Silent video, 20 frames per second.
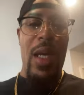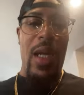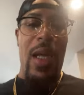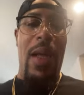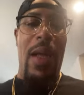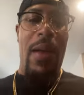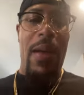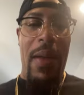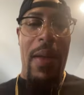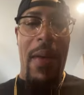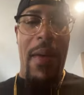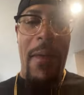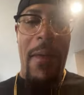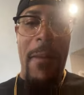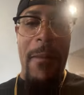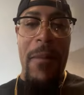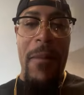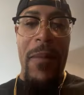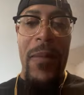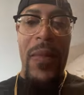What
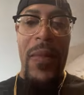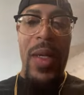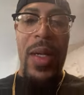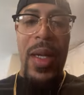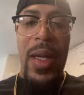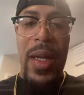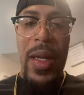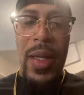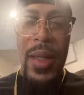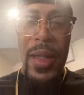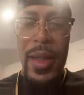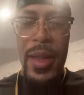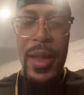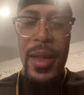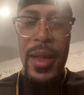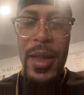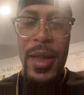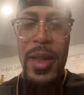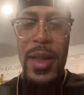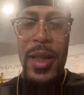cornbread? She doesn't be making
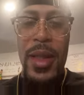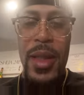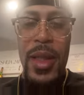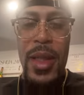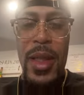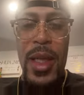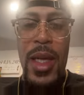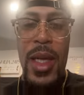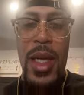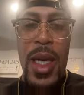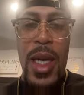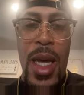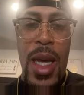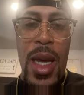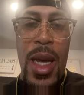no Jiffy now.